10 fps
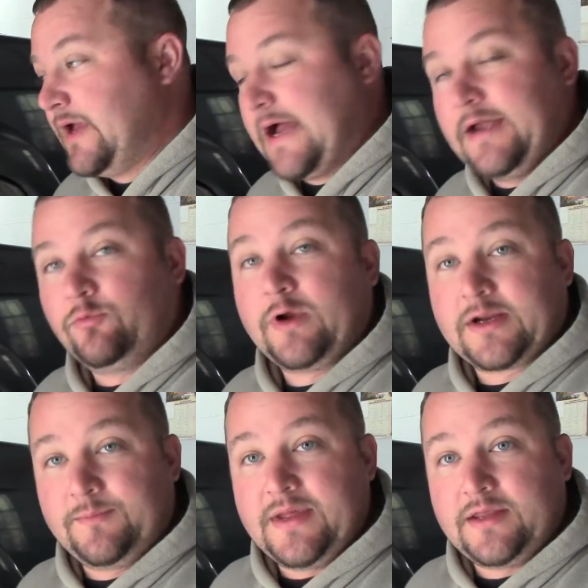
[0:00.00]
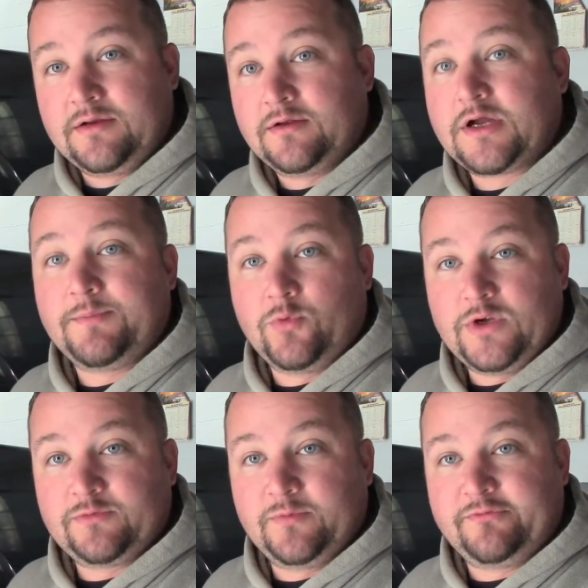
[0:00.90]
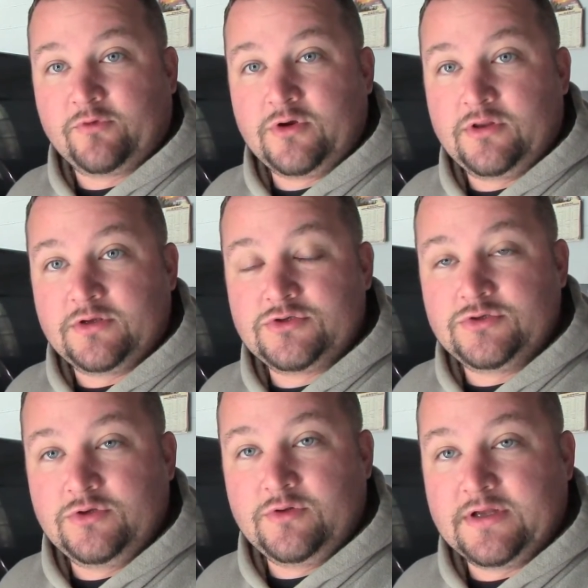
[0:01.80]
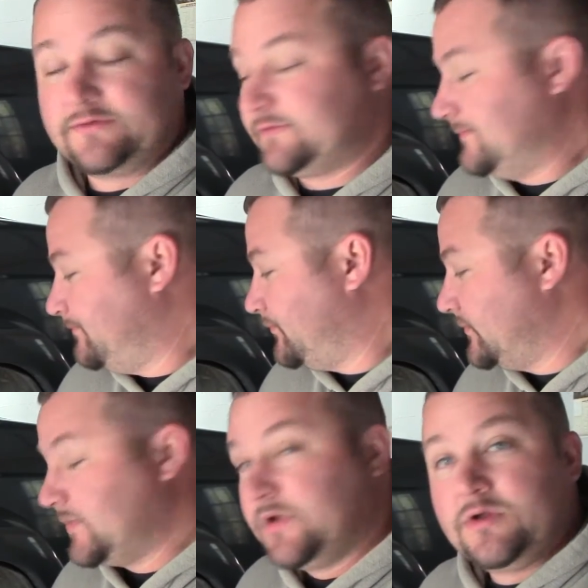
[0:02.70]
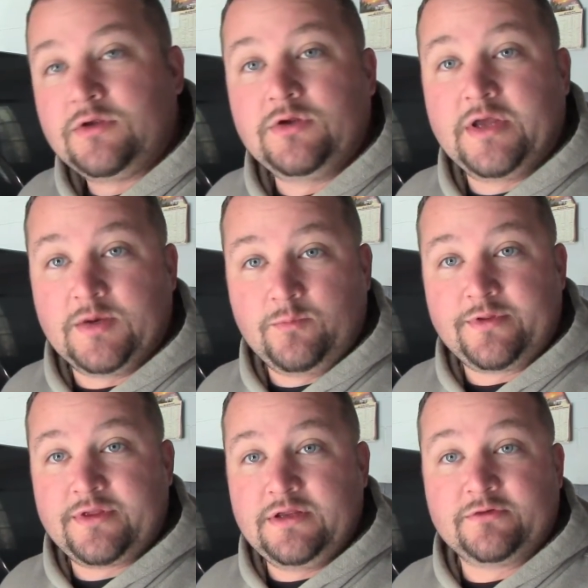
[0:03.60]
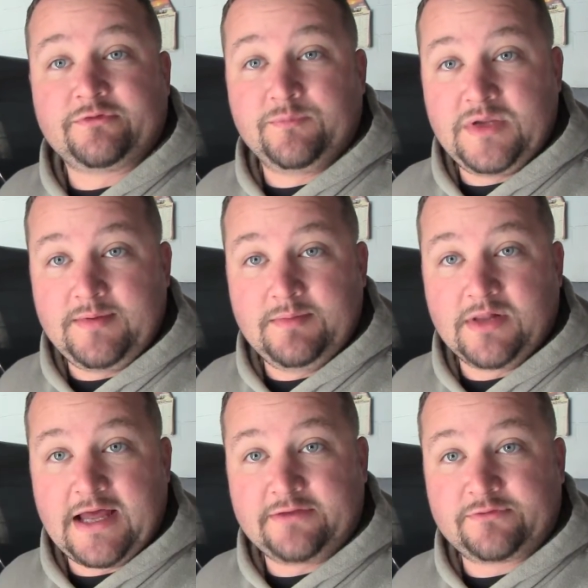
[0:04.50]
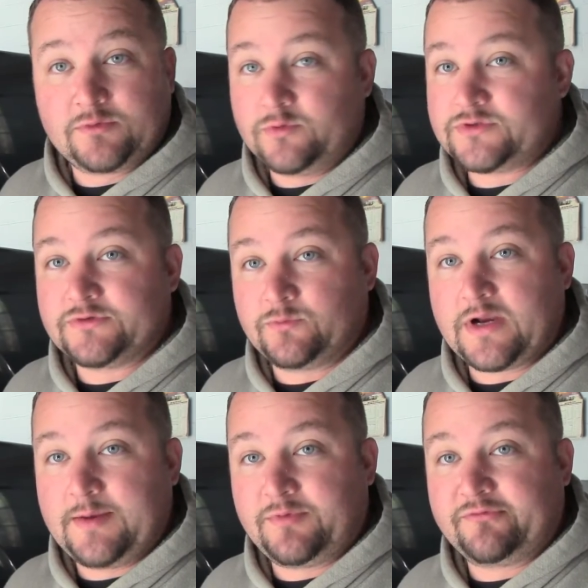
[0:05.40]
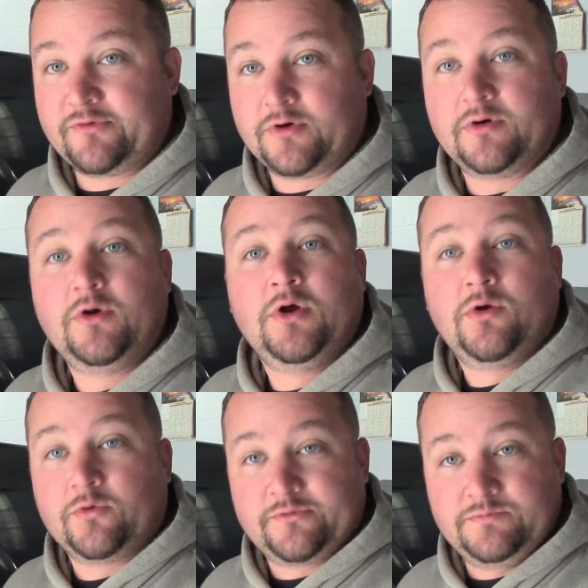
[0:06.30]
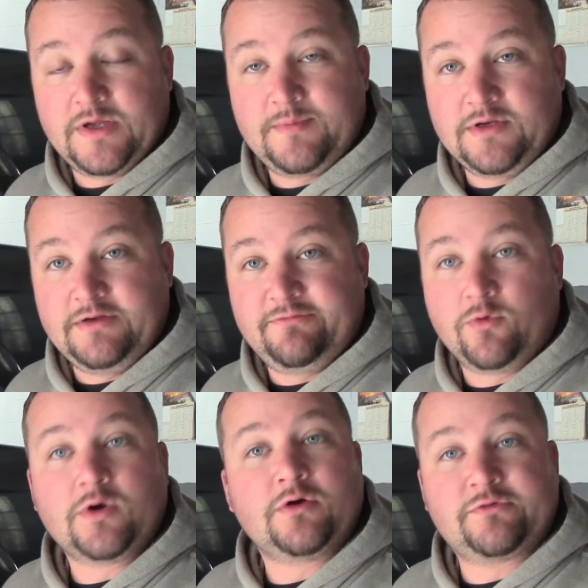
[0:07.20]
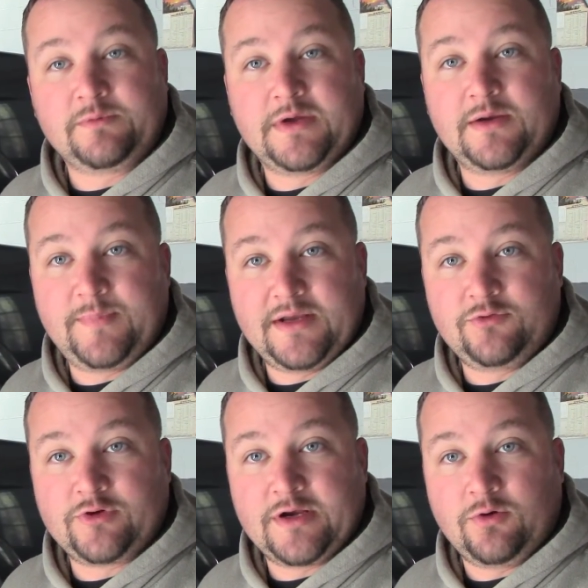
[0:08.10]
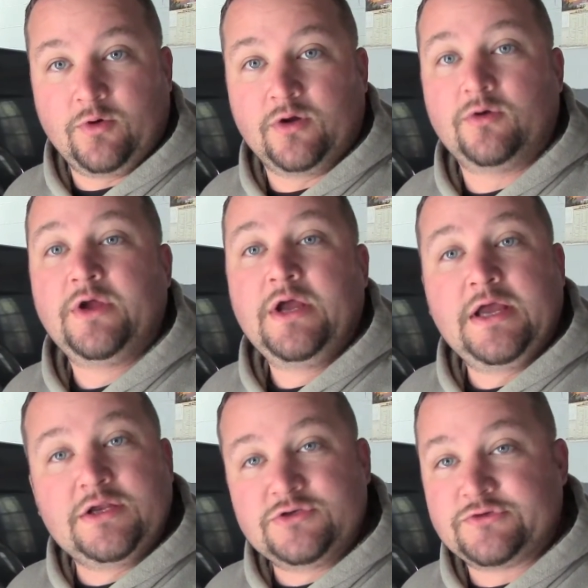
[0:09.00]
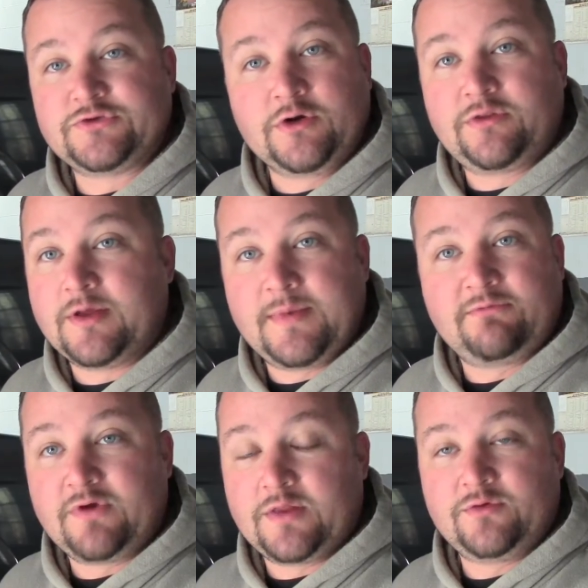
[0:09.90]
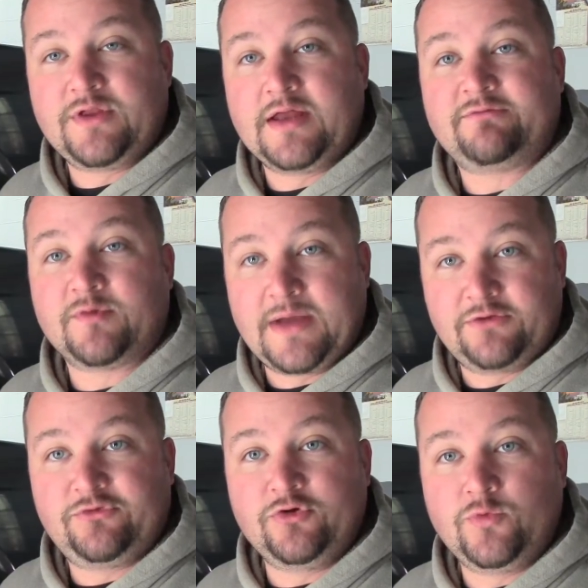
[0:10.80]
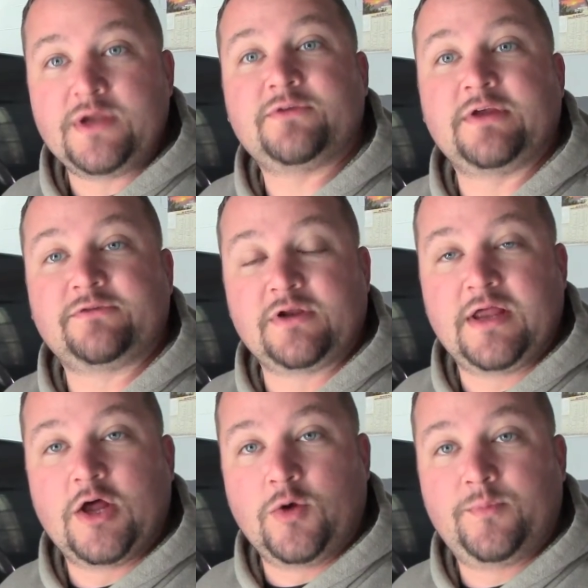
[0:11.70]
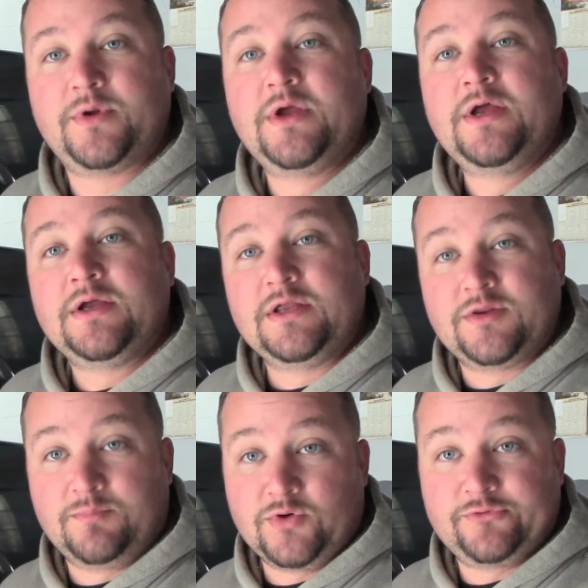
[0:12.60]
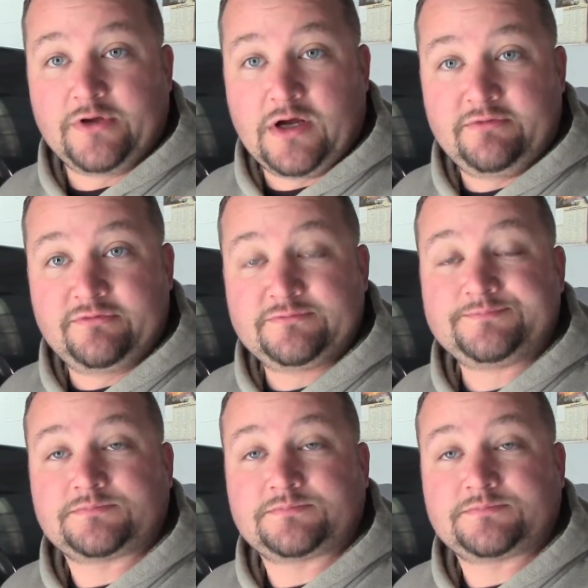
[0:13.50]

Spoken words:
I recommend a couple weeks before that you do this, you hit them with either some PB Blaster, which is what I prefer, or some WD-40 or some kind of penetrating oil, and just soak them every other day for about 2 weeks. That's going to help get the bolts off